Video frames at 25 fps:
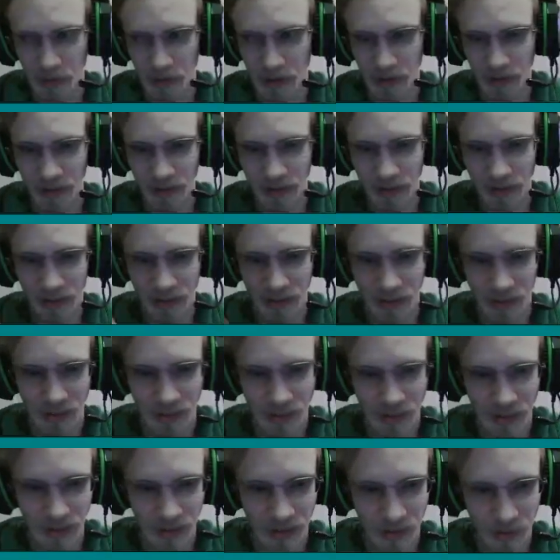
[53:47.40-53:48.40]
about it.
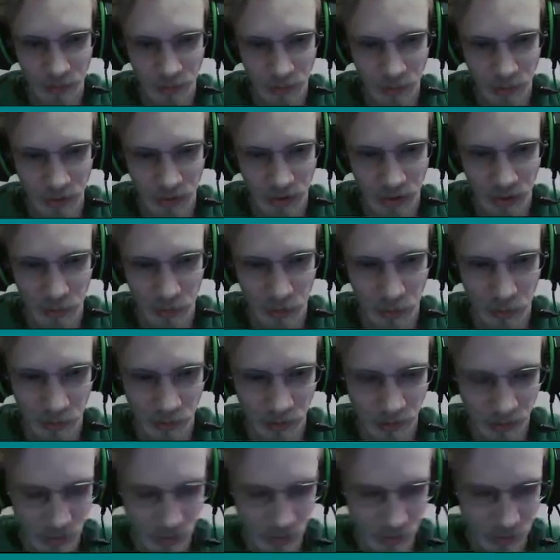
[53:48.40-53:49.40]
But yeah, I
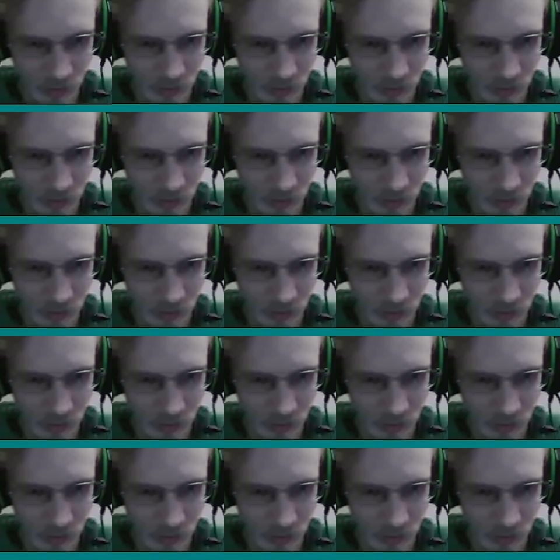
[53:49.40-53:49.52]
remember it.